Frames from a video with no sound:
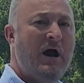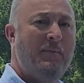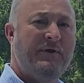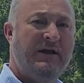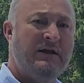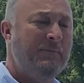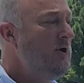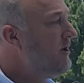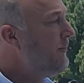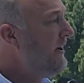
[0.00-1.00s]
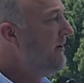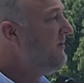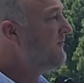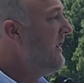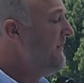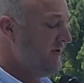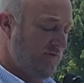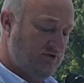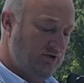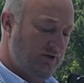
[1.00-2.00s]
but they come here to play on these fabulous
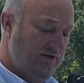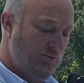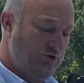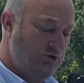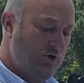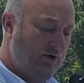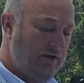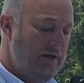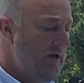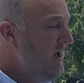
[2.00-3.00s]
facilities. And we certainly